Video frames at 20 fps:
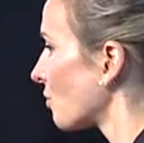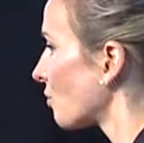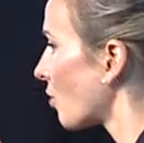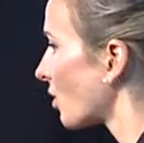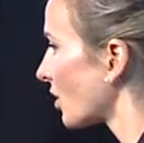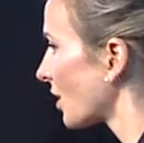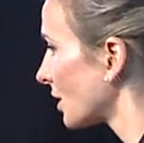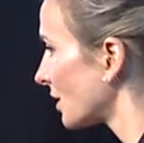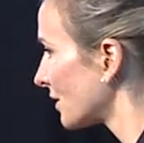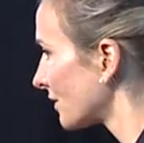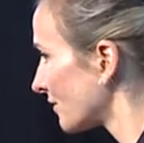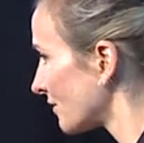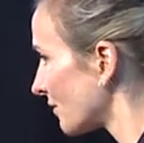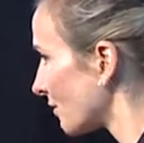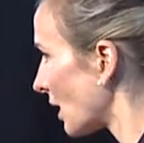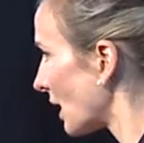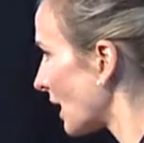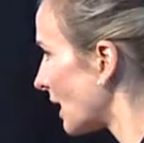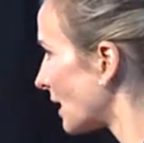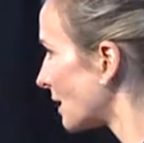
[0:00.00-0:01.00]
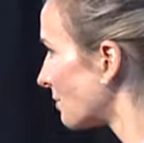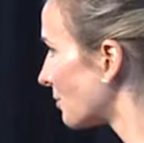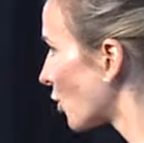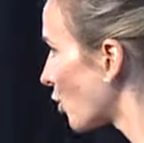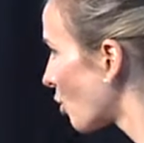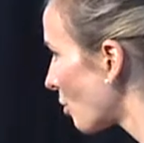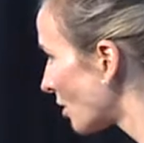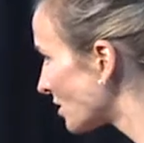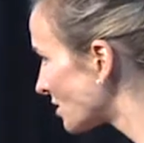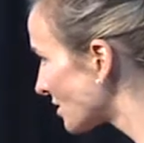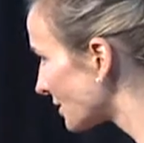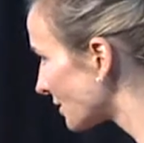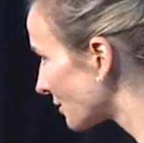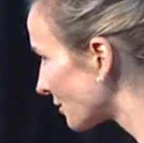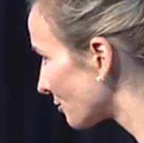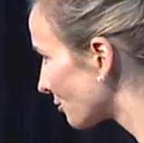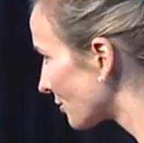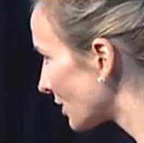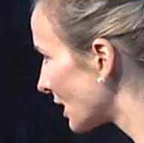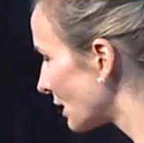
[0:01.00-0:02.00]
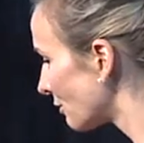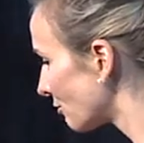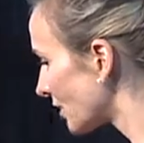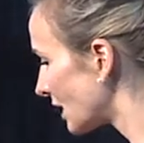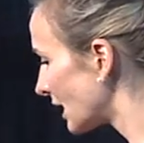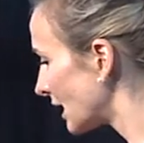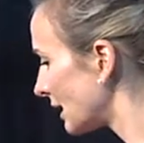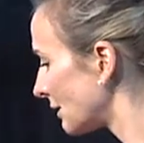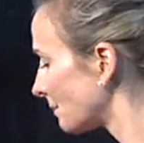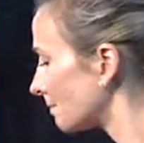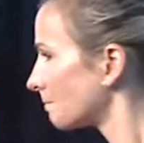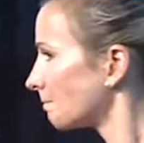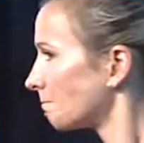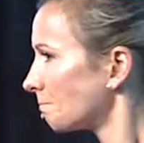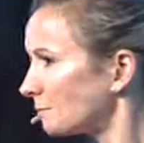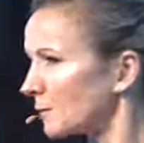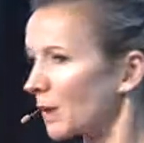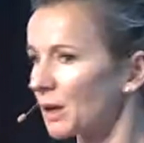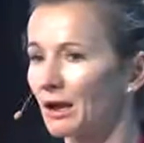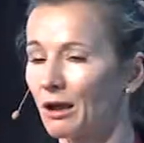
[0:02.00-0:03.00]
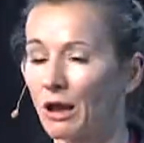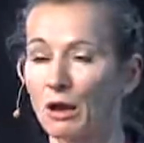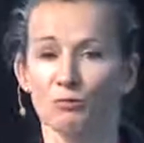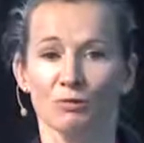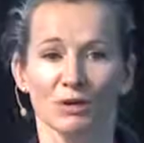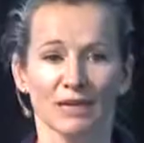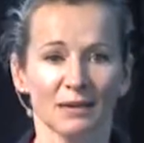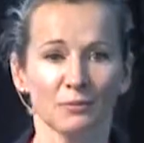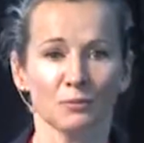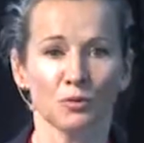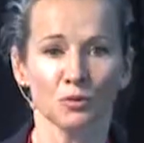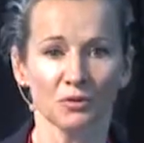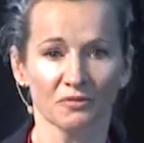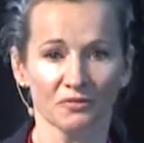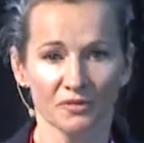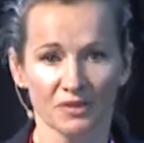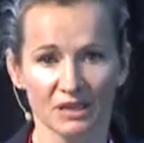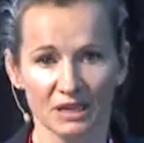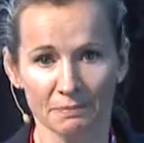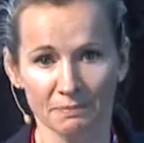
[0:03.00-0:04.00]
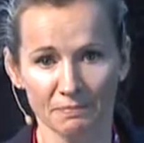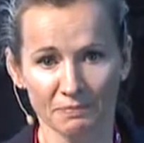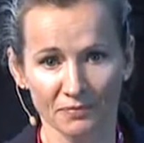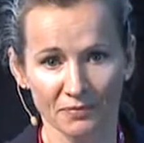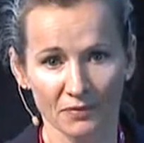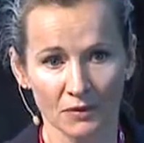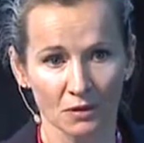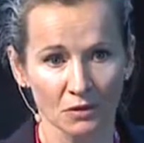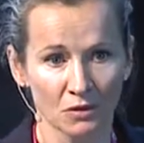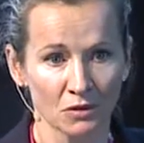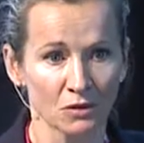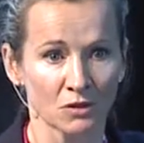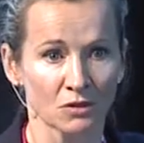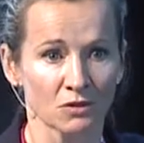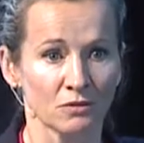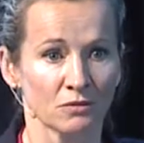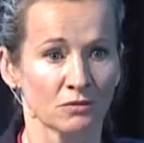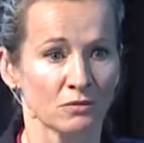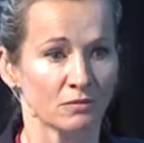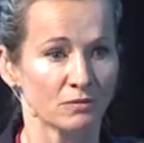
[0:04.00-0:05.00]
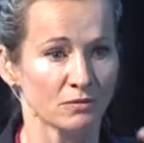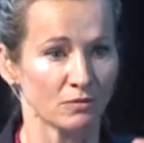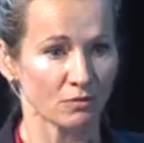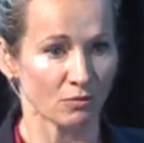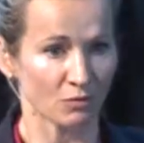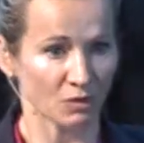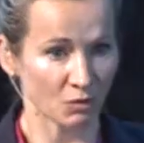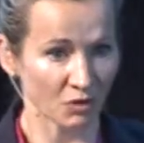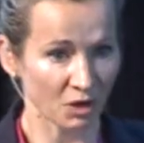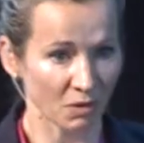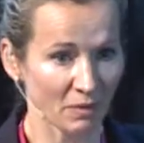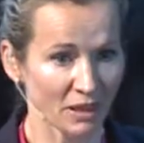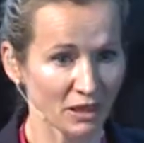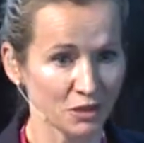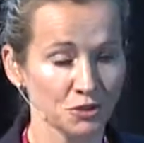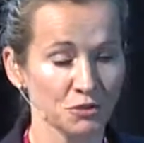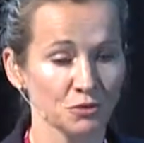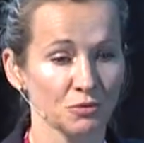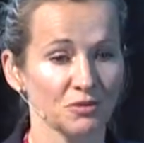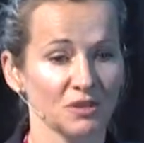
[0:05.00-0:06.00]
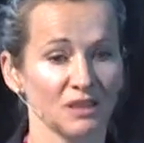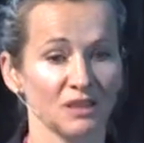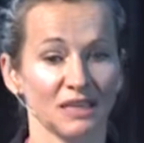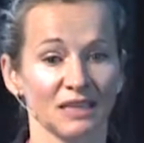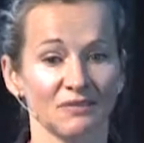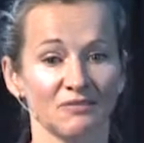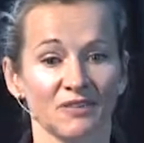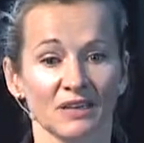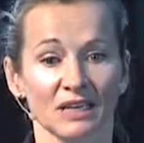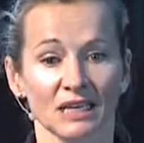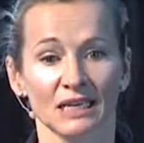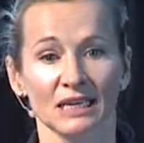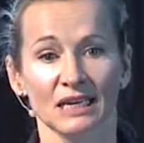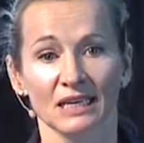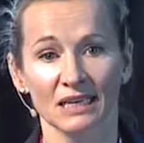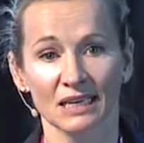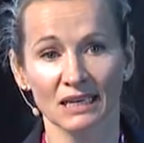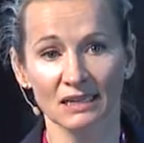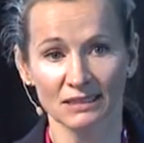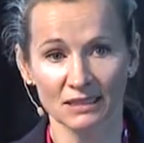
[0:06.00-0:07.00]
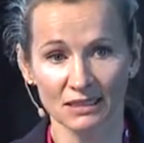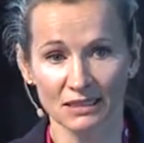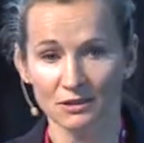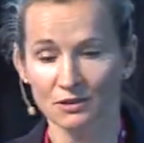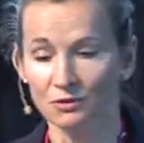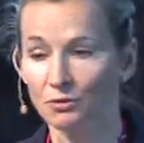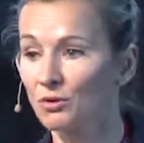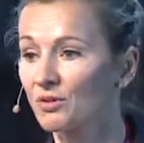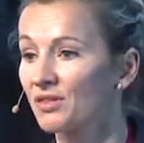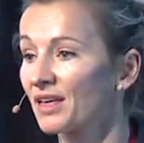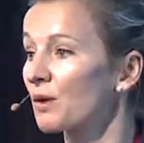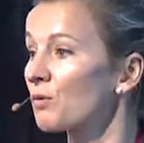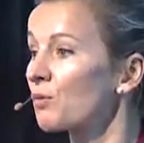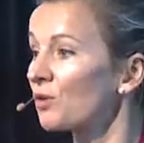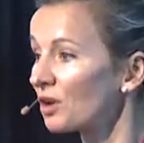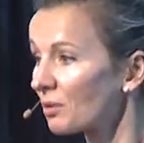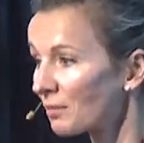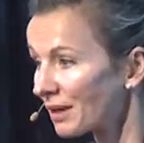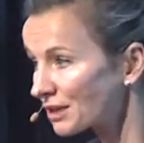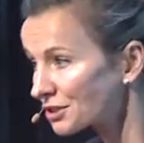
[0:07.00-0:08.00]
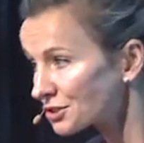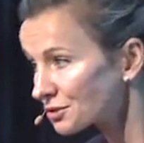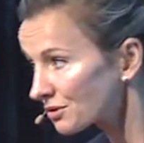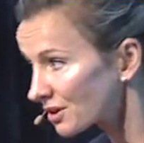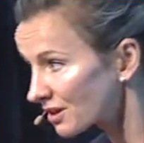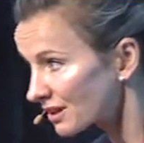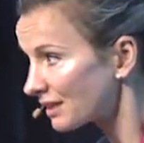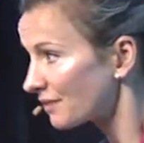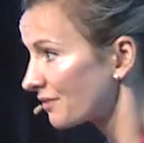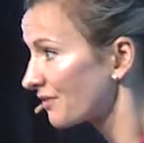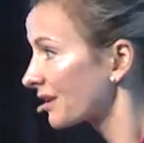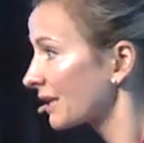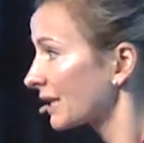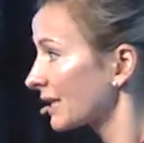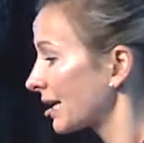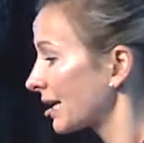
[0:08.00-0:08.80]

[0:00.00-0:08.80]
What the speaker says: what kind of hormones are really important for them. We want to make sure that they're feeling connected, or they want to make sure that they're feeling